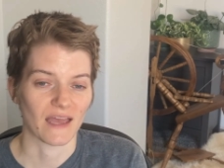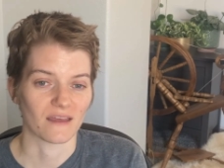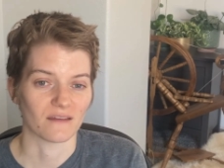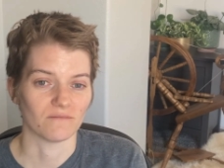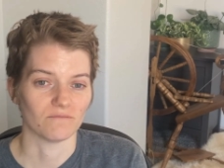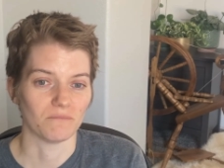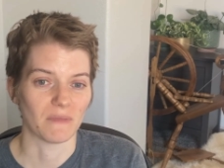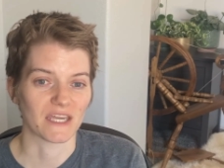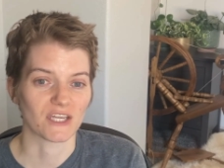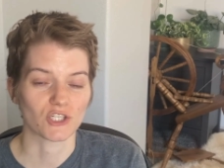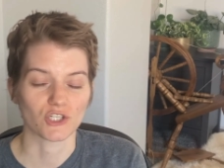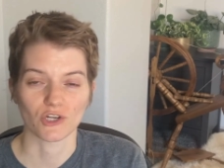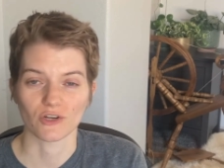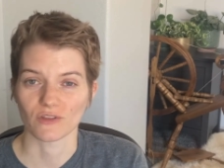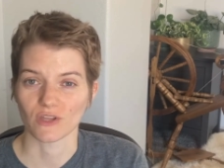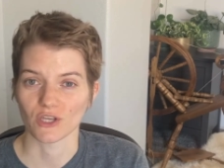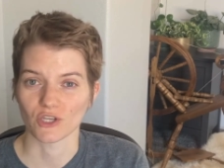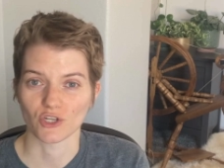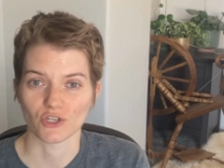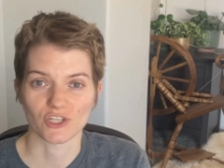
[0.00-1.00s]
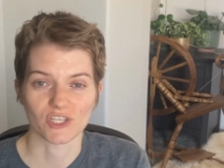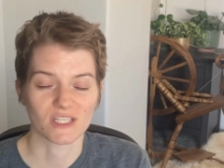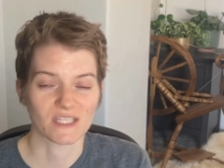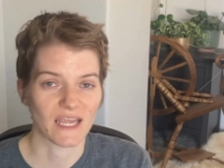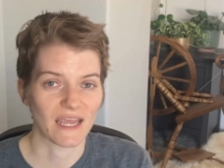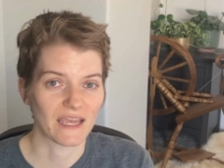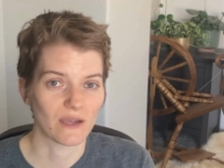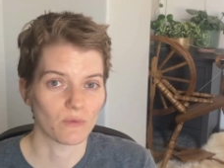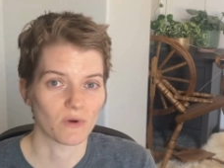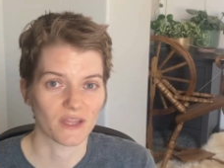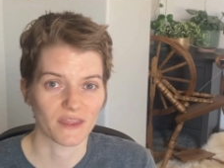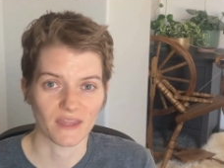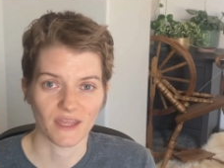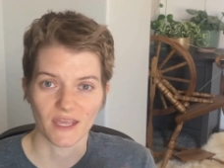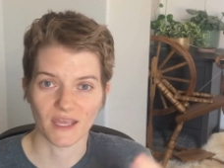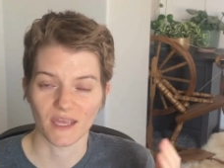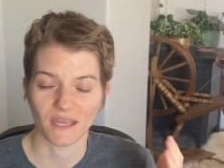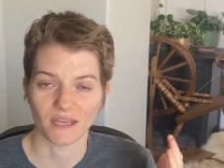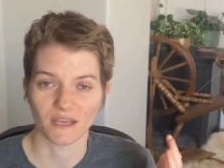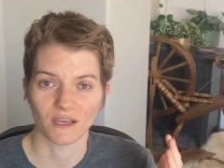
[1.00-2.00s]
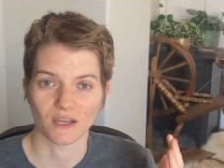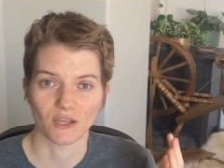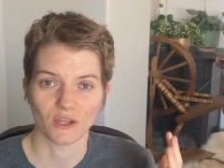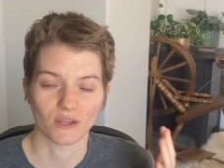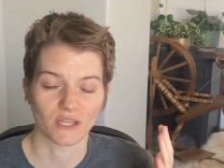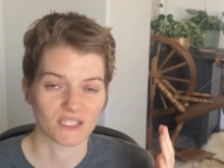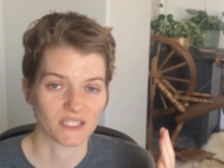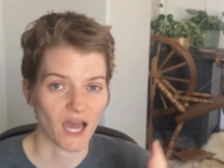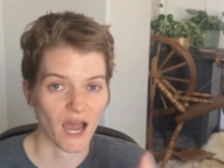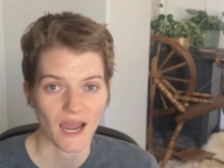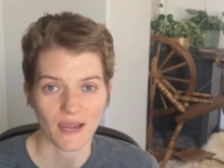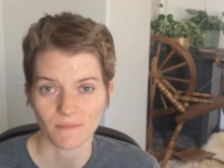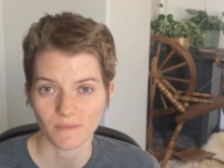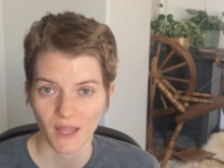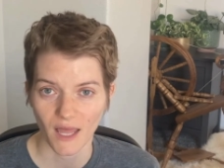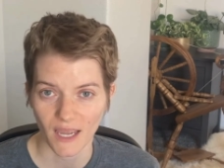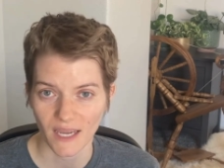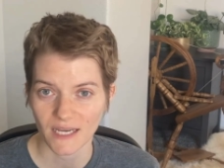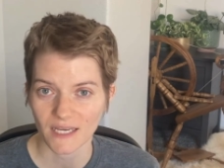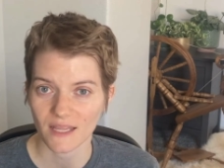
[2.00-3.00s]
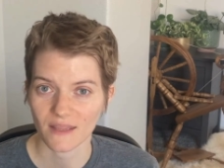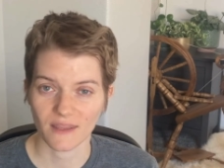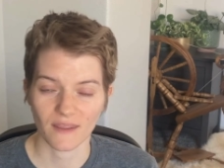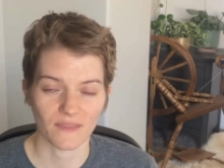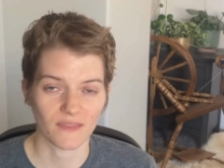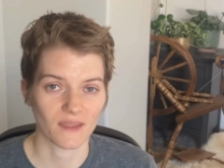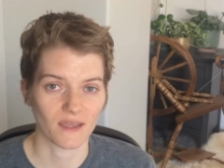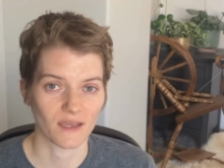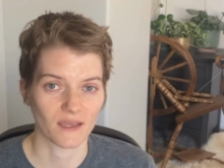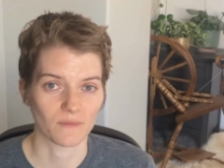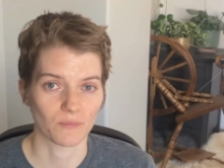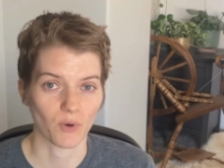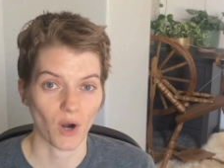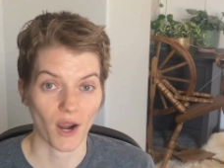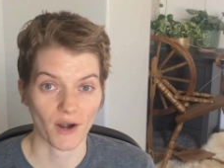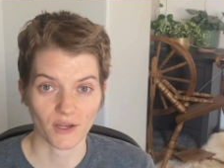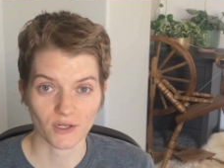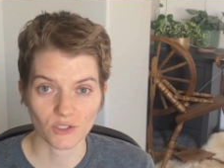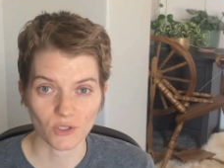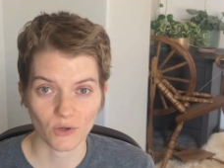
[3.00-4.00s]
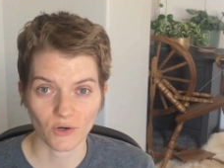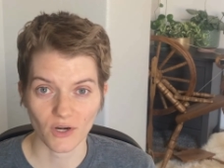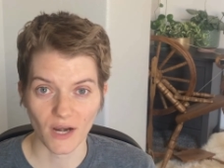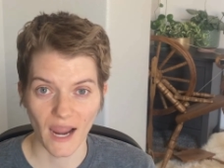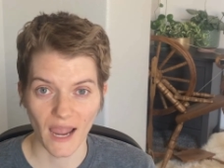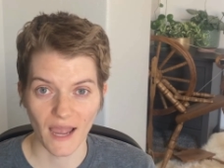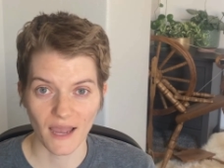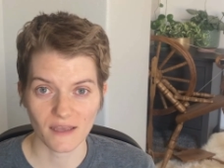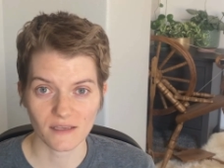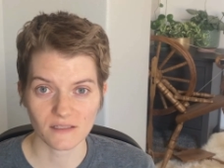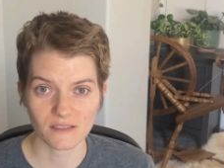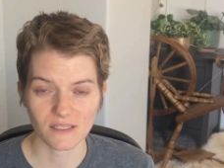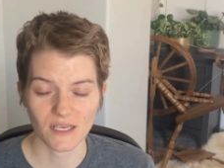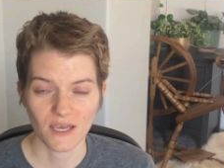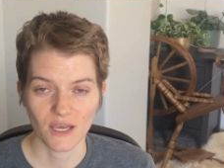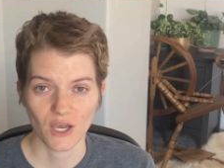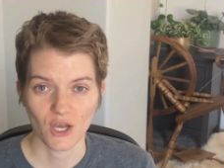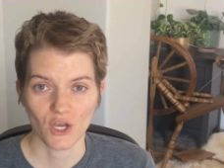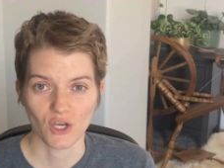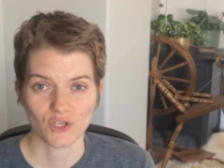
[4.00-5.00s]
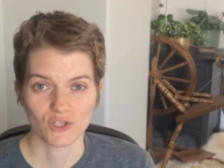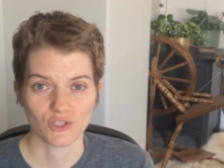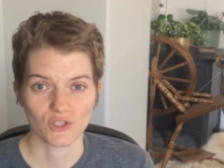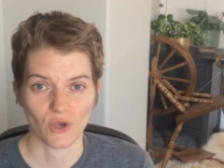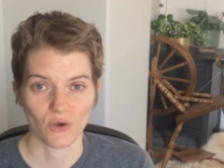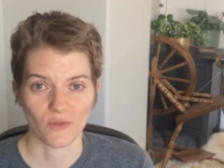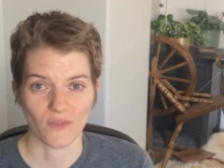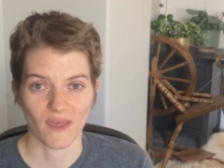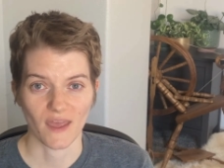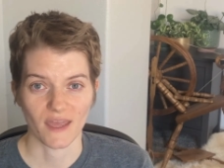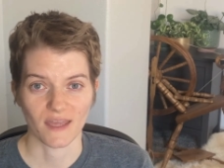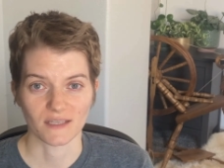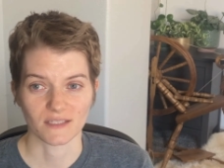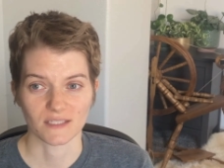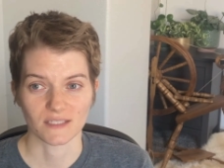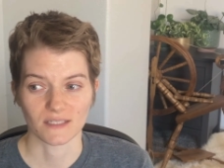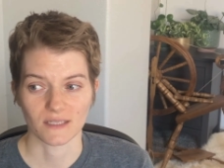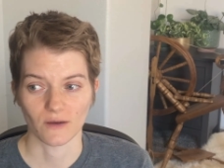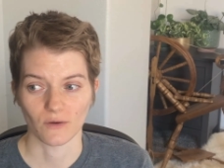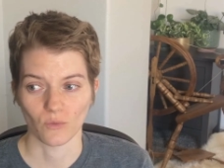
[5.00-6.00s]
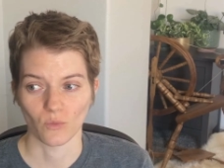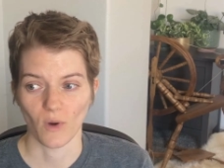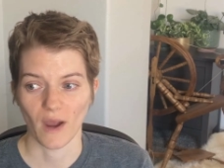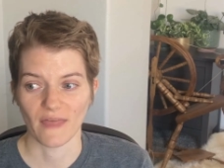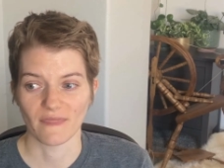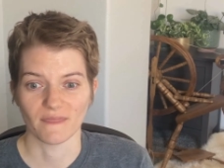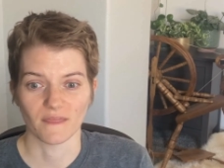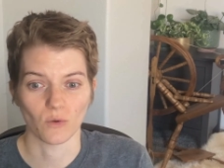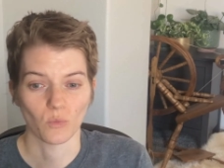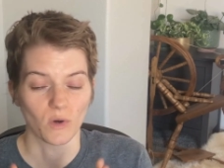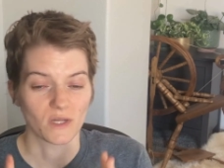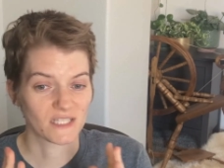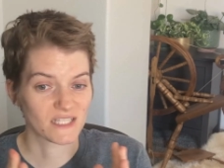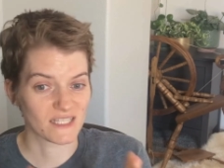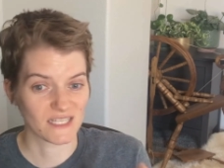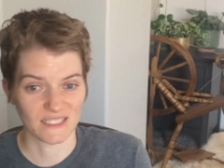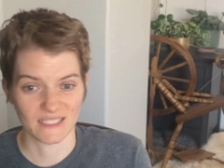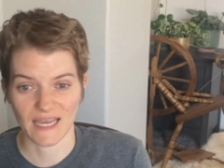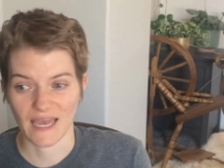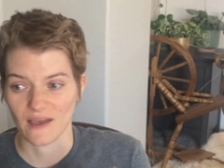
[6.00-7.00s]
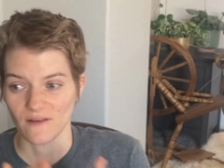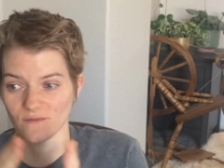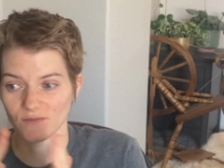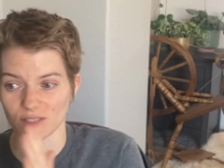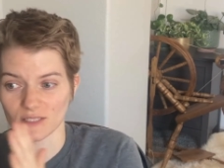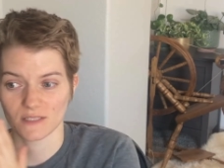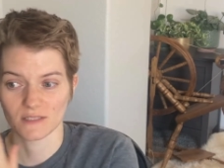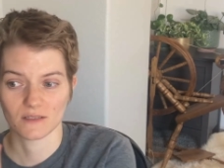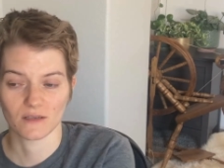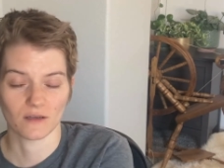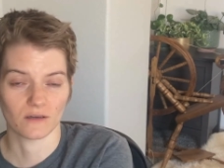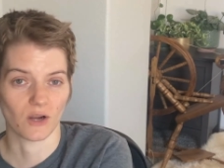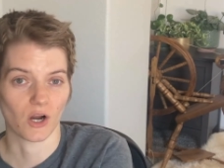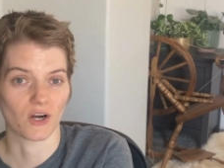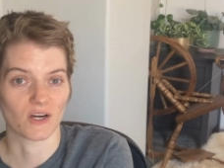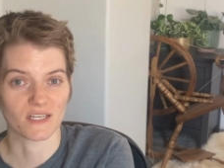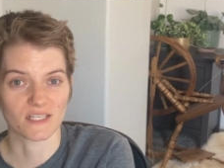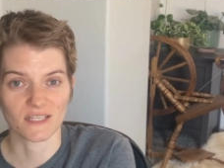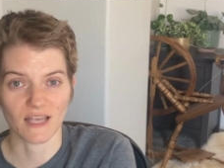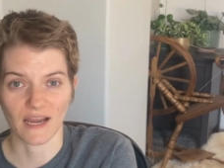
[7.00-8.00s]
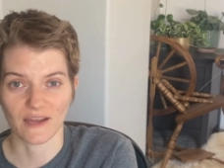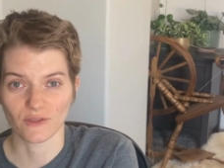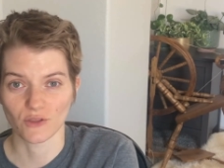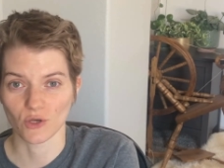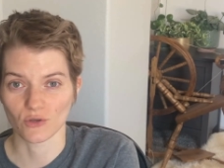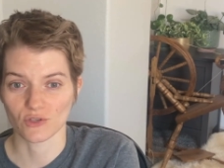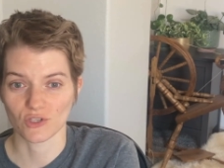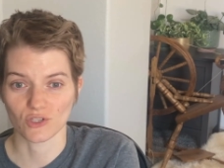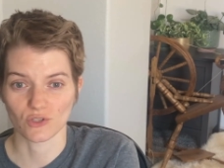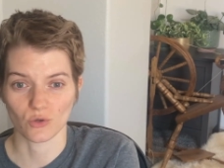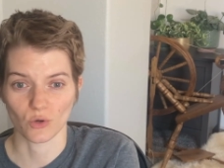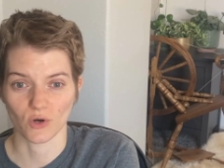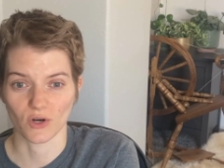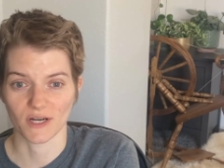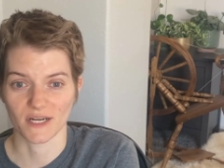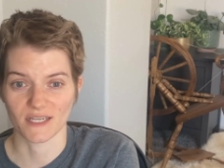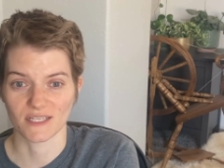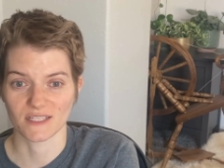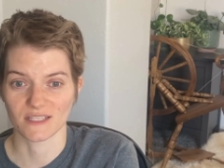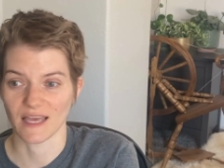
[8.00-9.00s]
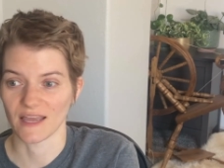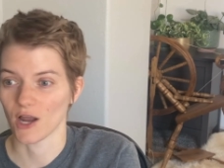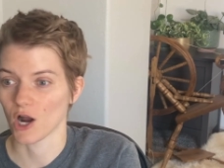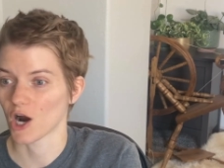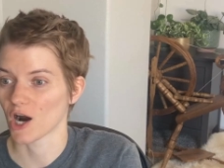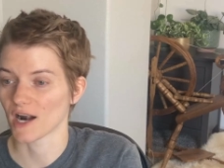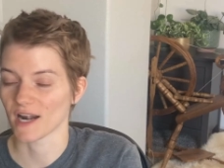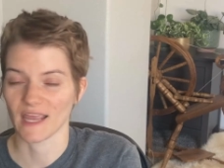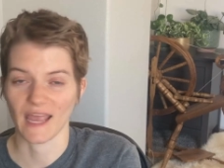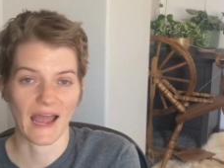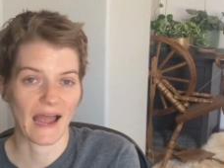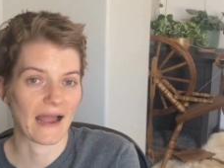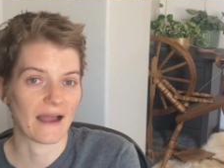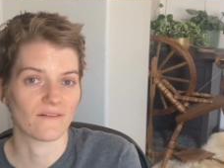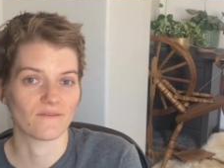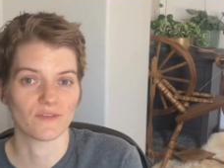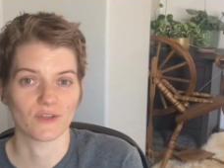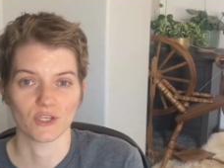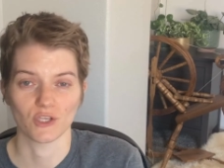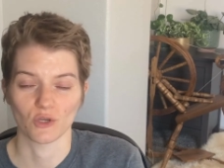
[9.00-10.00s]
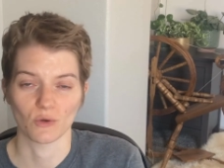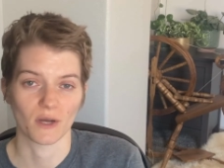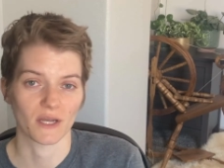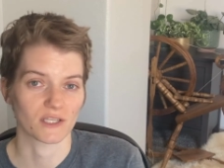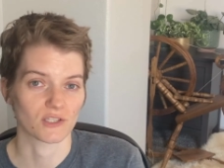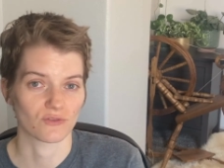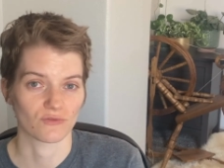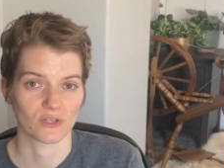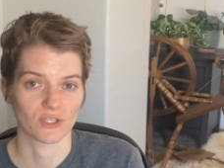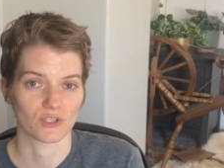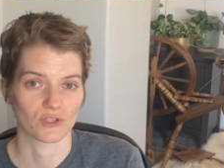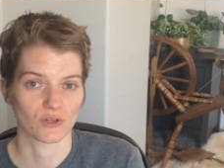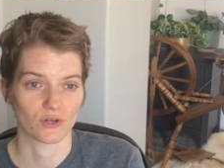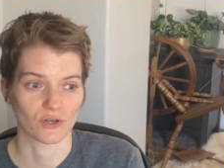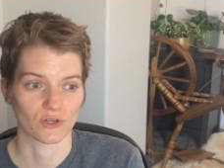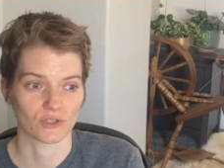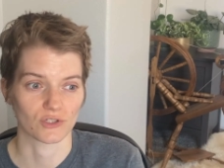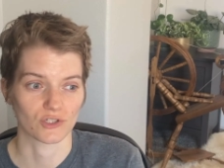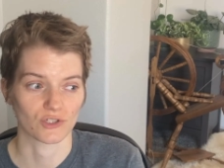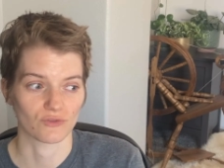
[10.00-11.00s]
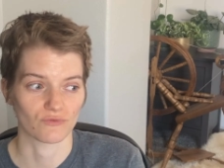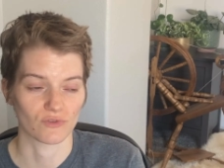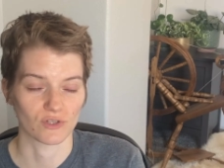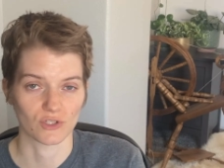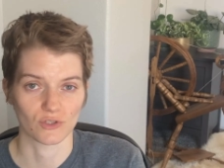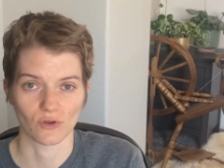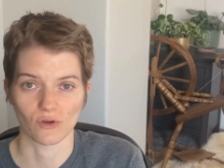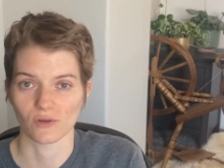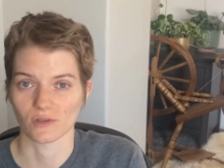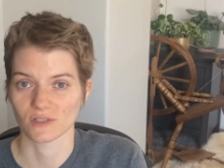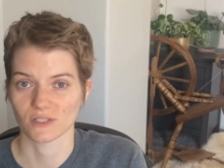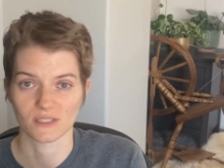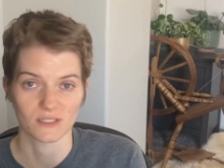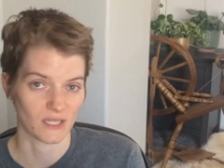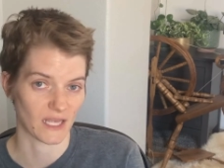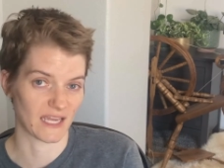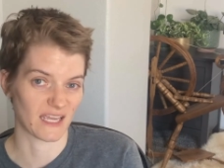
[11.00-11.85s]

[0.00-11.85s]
Make sure that you're staying within the timeline that the product owner has, so that once the devs are assigned those stories, they already have the UX research results